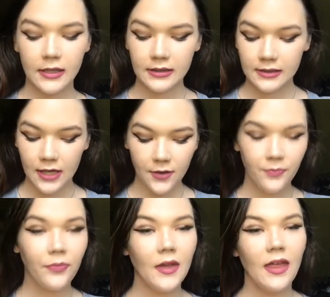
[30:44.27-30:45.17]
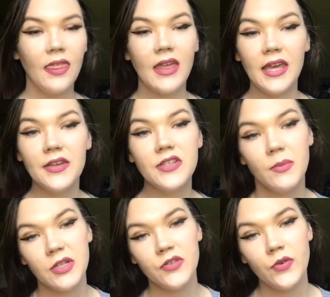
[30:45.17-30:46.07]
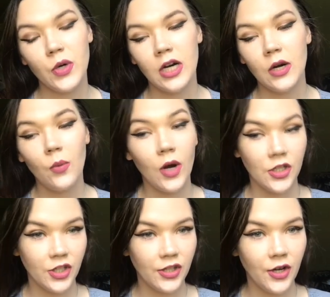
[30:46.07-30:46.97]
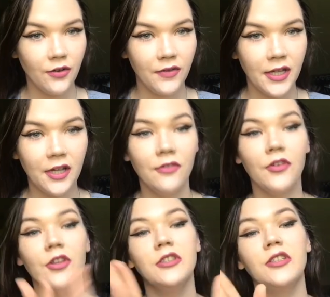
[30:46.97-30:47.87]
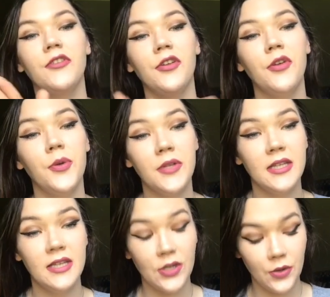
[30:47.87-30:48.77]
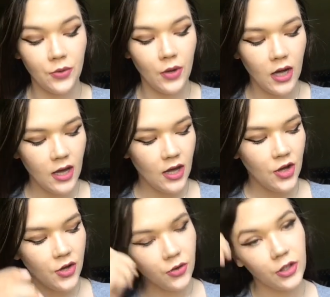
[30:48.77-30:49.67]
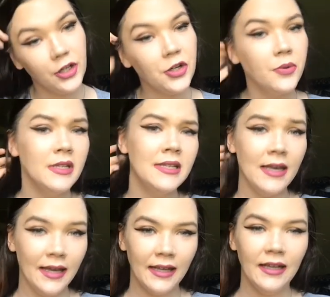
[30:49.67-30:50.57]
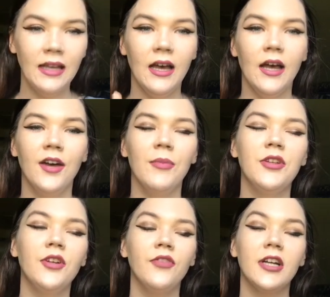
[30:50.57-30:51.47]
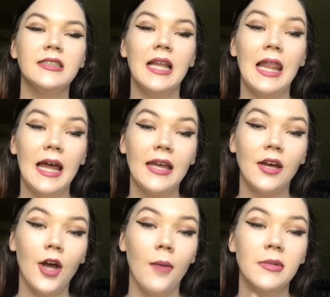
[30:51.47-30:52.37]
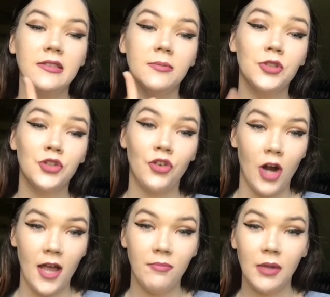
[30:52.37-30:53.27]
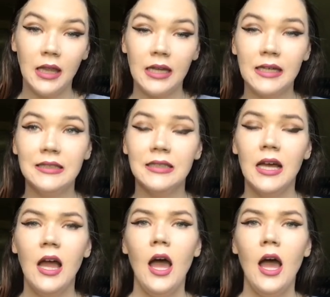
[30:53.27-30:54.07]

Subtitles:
So, thank you so much for watching the whole video for those of you who do. Or who did. Don't forget to like, comment, subscribe, please.